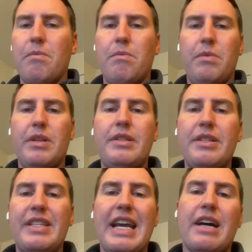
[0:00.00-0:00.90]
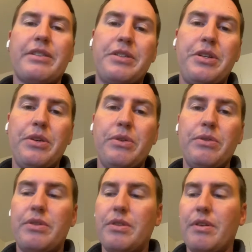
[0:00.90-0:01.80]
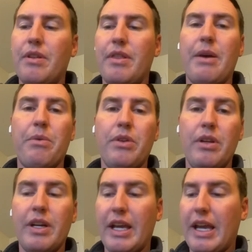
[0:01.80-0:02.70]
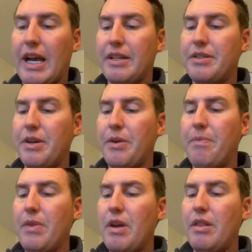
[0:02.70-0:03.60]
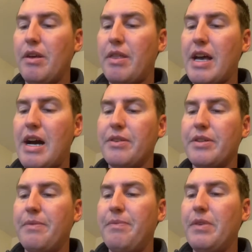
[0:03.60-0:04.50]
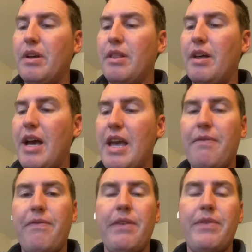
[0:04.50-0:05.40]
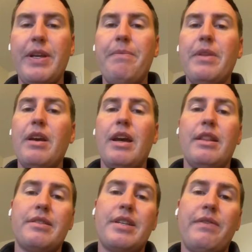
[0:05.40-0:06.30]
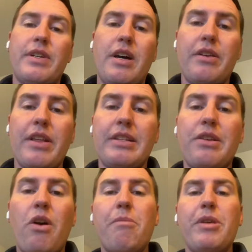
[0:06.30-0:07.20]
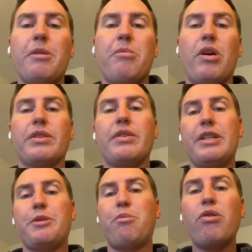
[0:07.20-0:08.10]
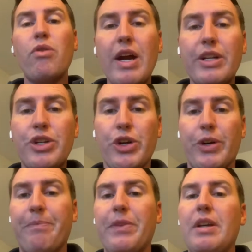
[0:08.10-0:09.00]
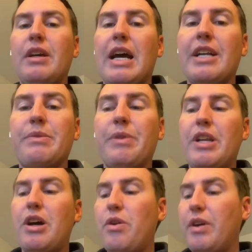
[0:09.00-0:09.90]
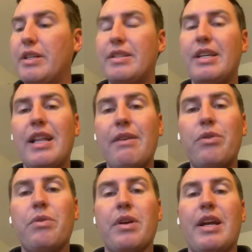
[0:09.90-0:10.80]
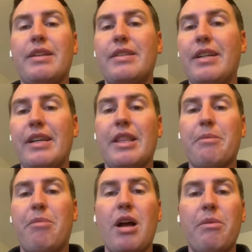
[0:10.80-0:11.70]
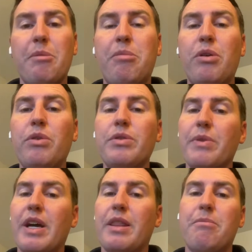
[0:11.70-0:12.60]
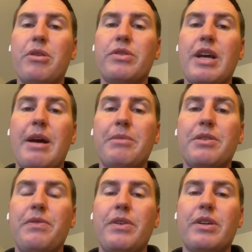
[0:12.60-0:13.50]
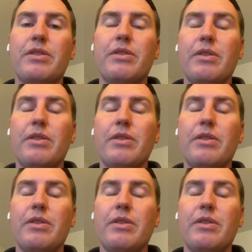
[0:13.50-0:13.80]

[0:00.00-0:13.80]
this is the altitudes that we're looking at. So the 1,000, the 850, and the 700, that's all millibars. So that's pressure. As we know, at sea level, we're kind of sitting at the bottom of the pool, so we got the most atmosphere